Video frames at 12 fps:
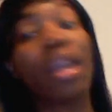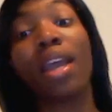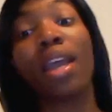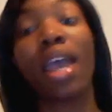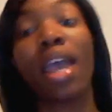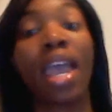
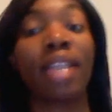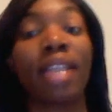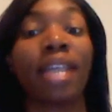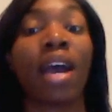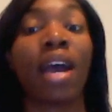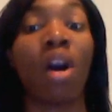And I
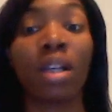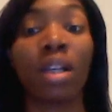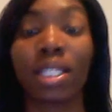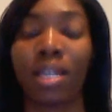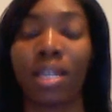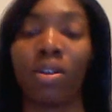
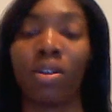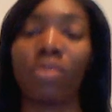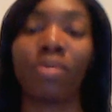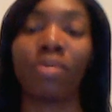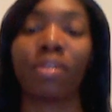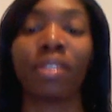also,
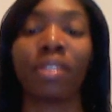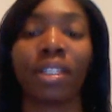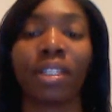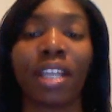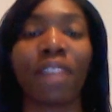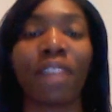
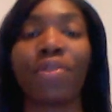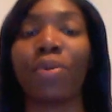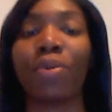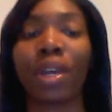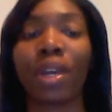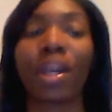if you
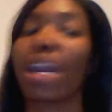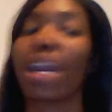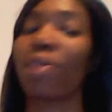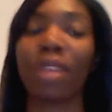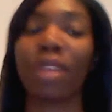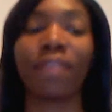wear hair
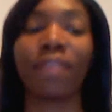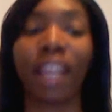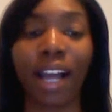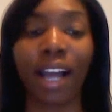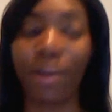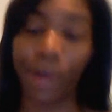weave like I
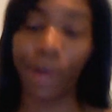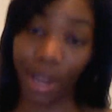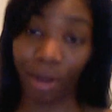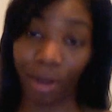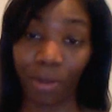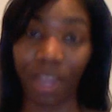wear hair
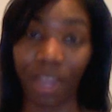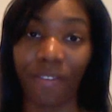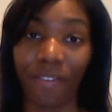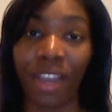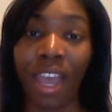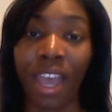weave,
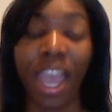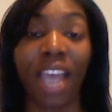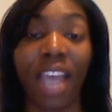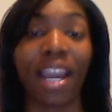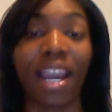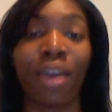and
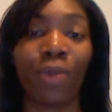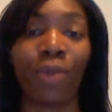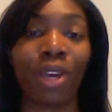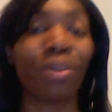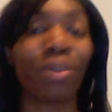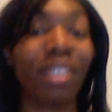I wear
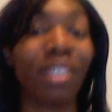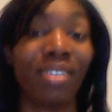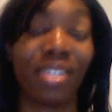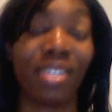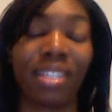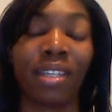
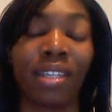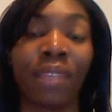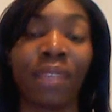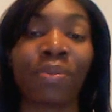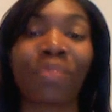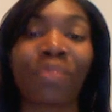religiously,
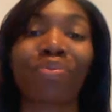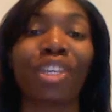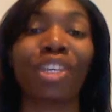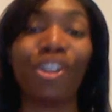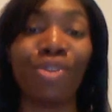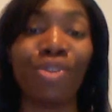
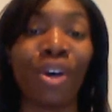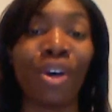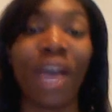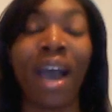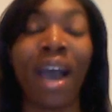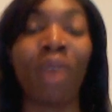you know
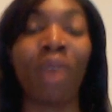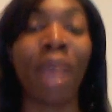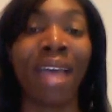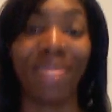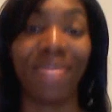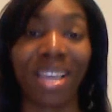how bad
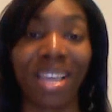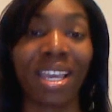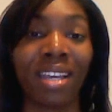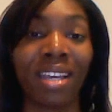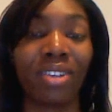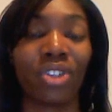they
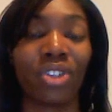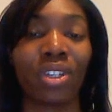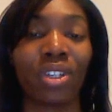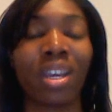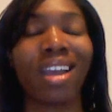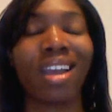itch.
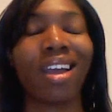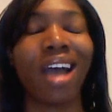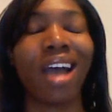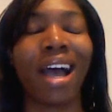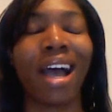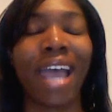I
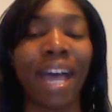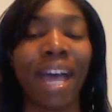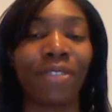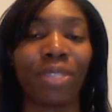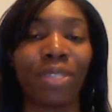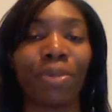have to
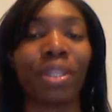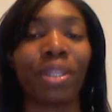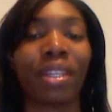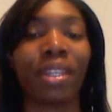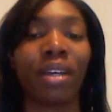put the